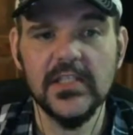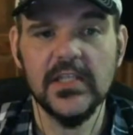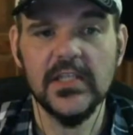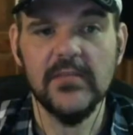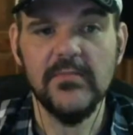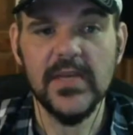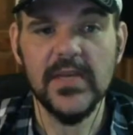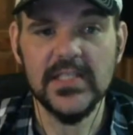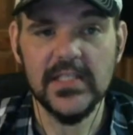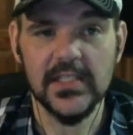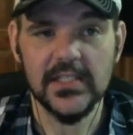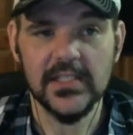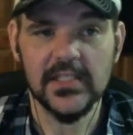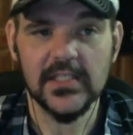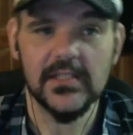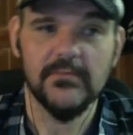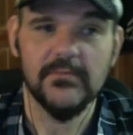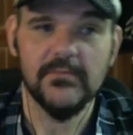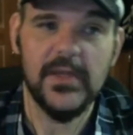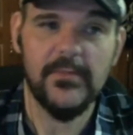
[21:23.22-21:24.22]
to the
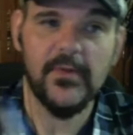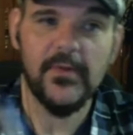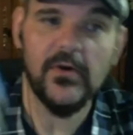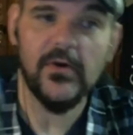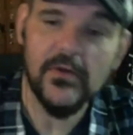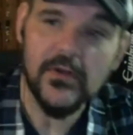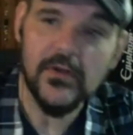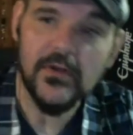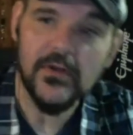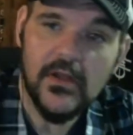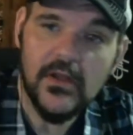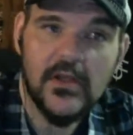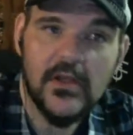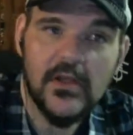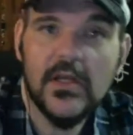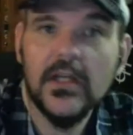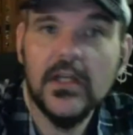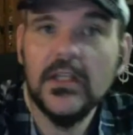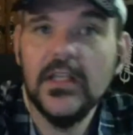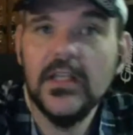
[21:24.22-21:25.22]
missus, people.
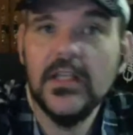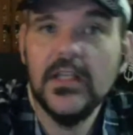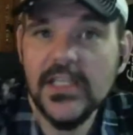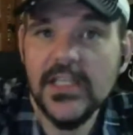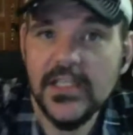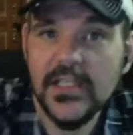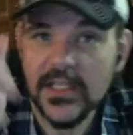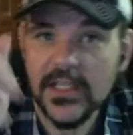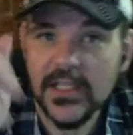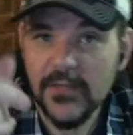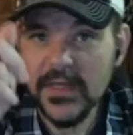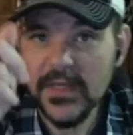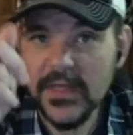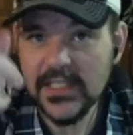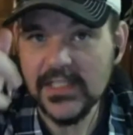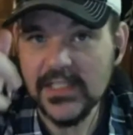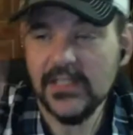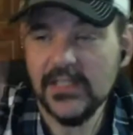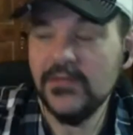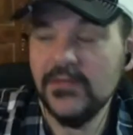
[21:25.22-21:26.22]
Listen to the
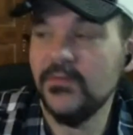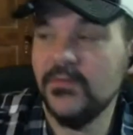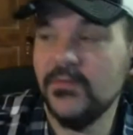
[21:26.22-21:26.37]
missus.